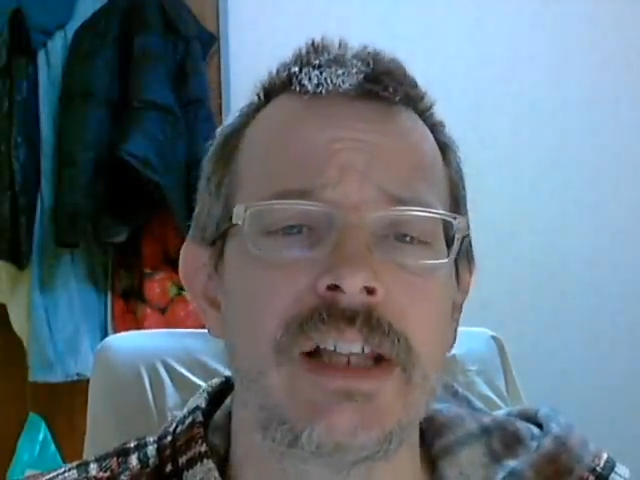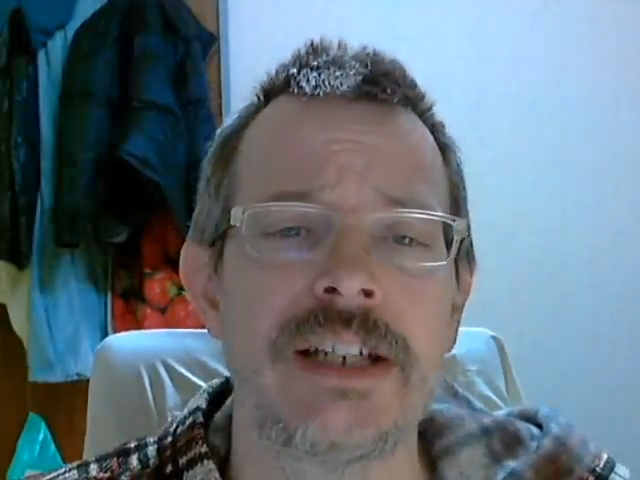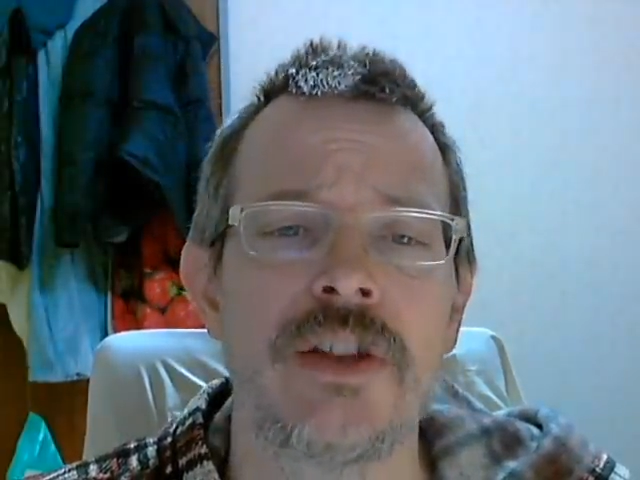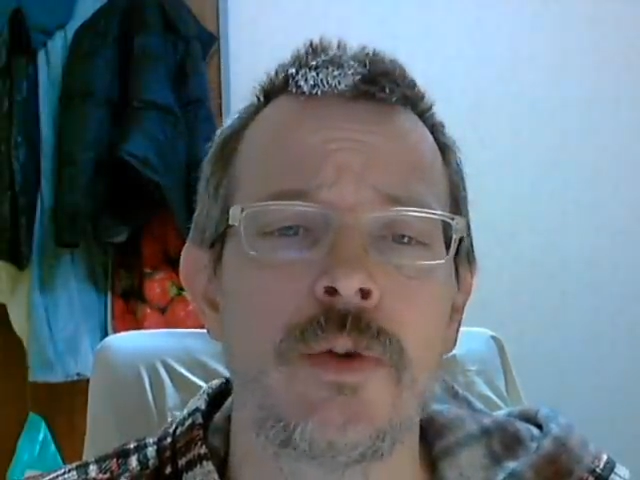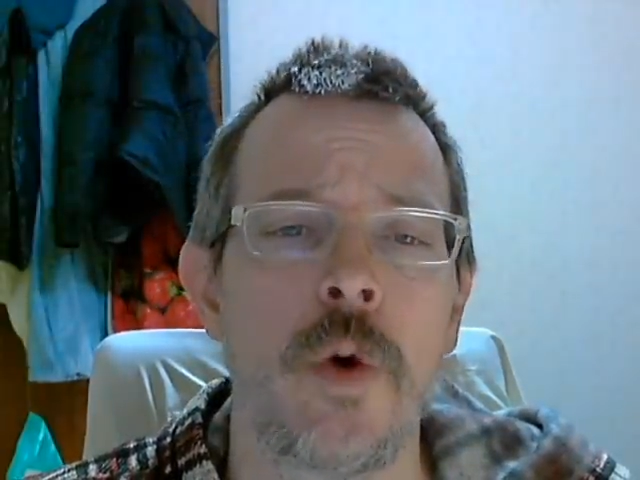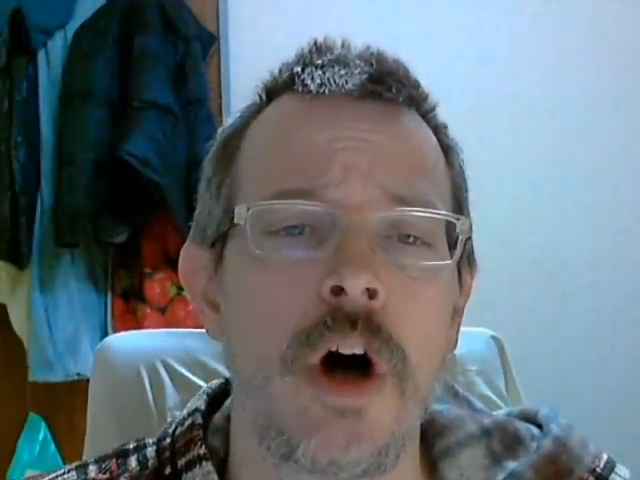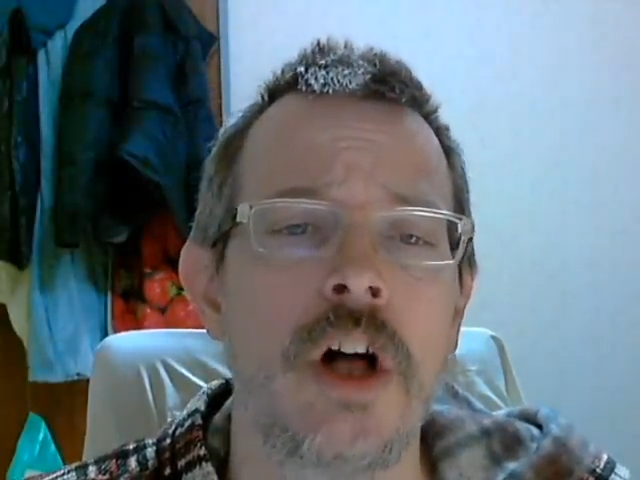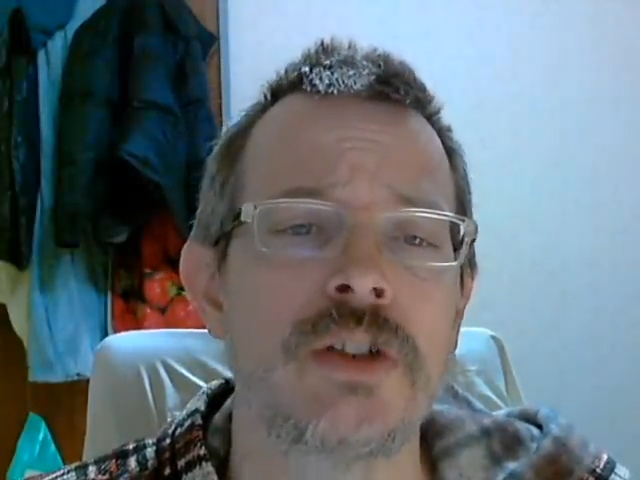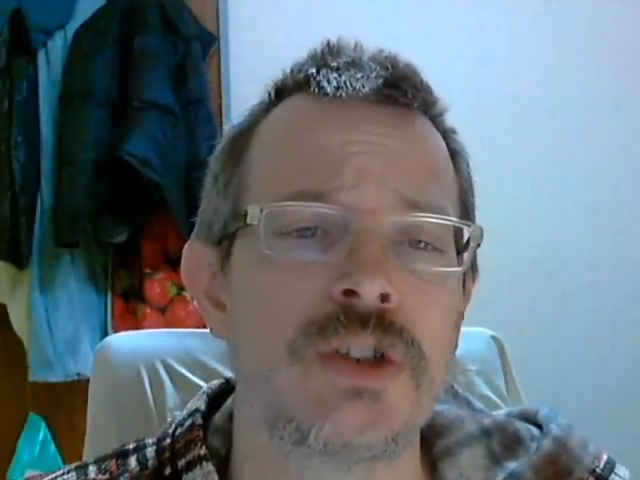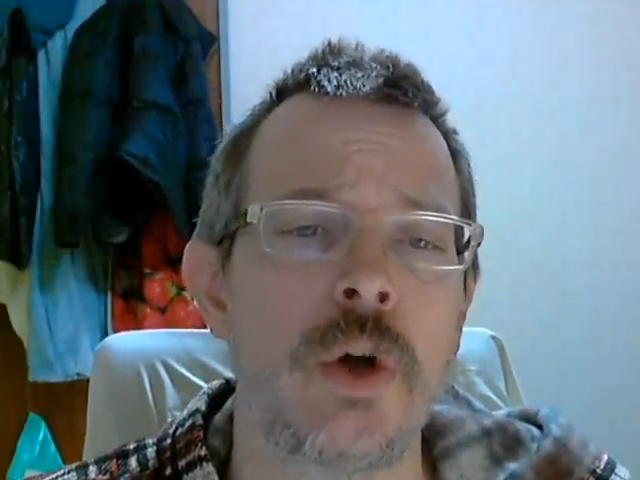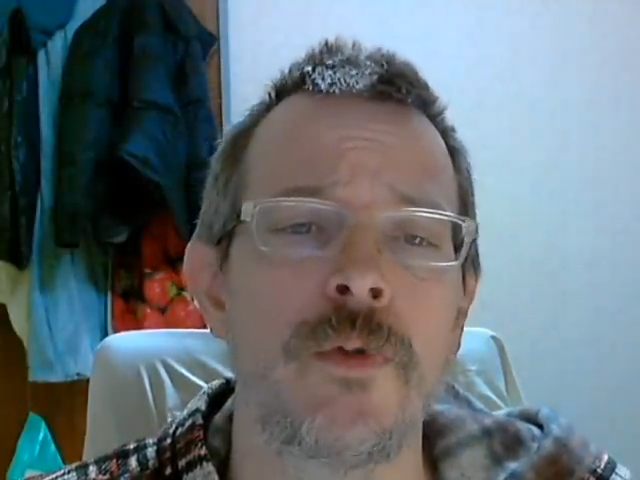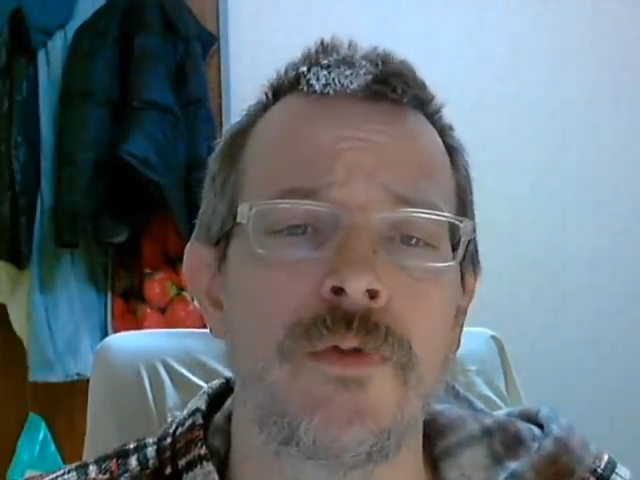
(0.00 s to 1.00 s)
into the wall
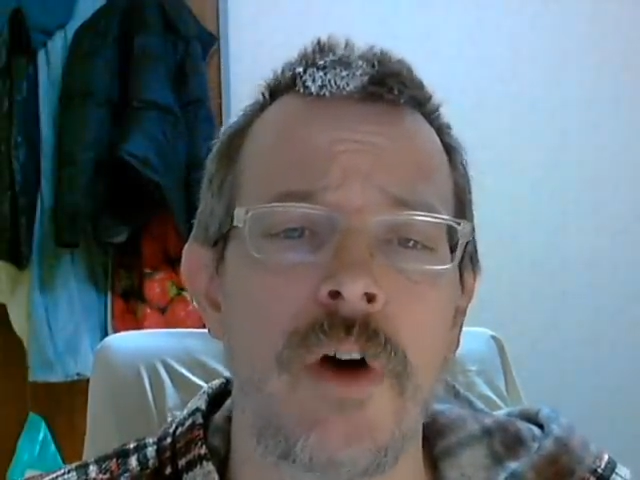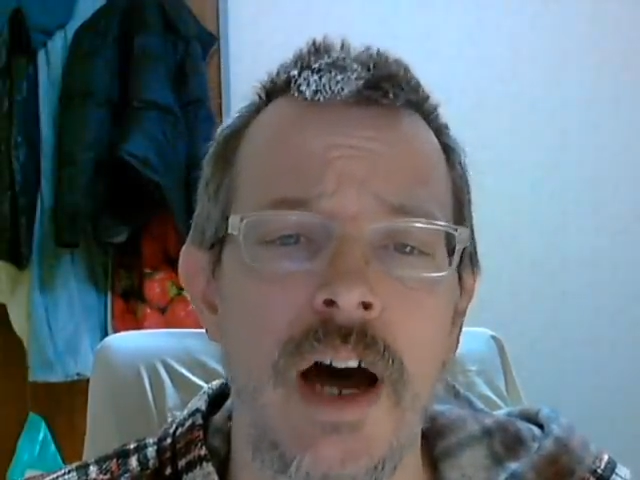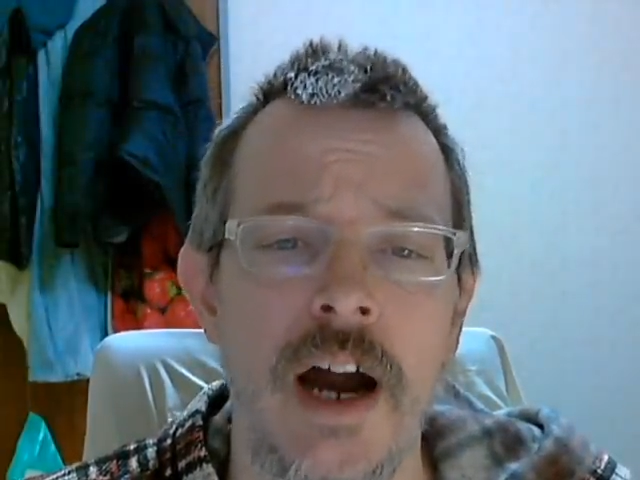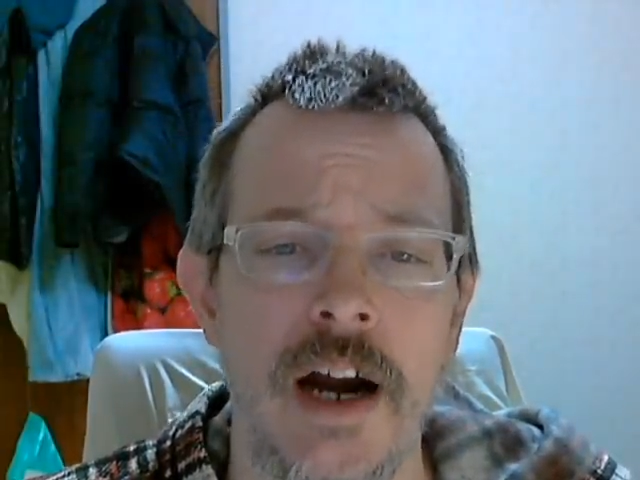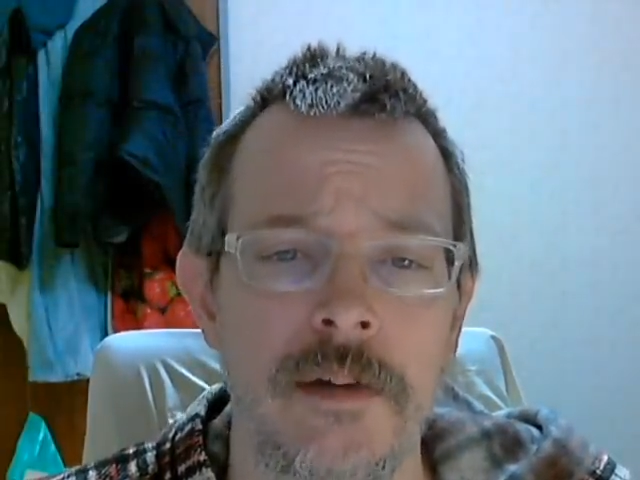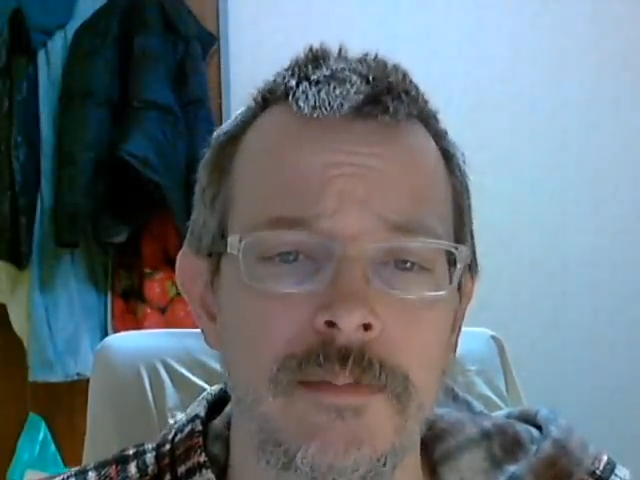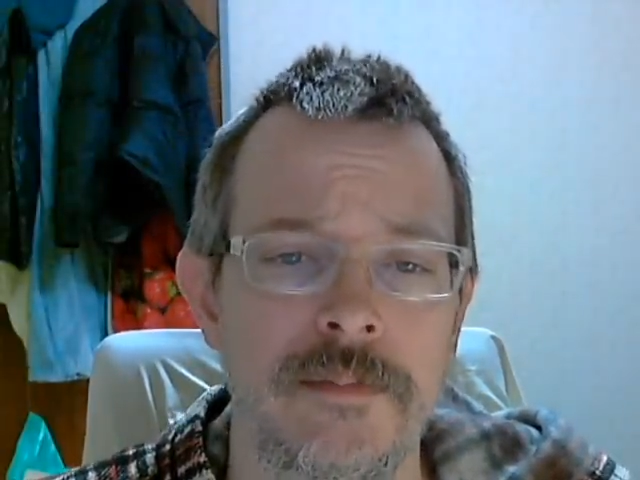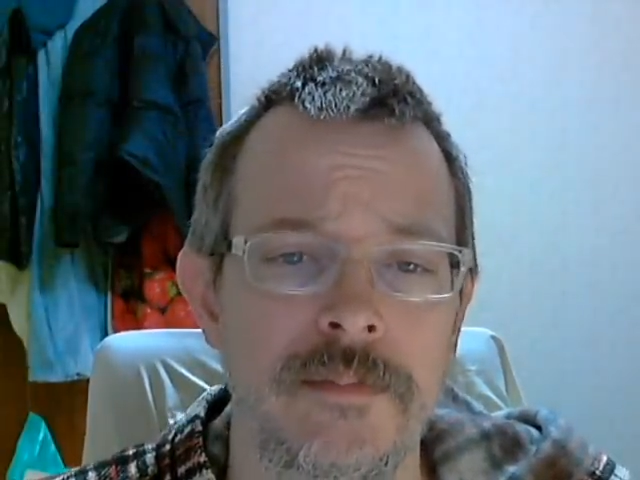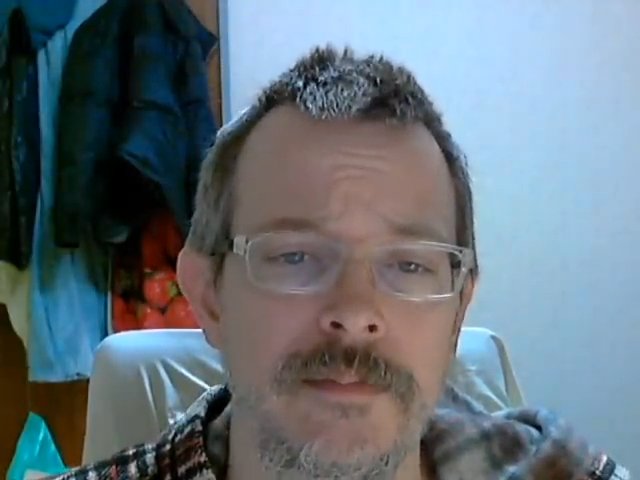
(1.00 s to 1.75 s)
so far.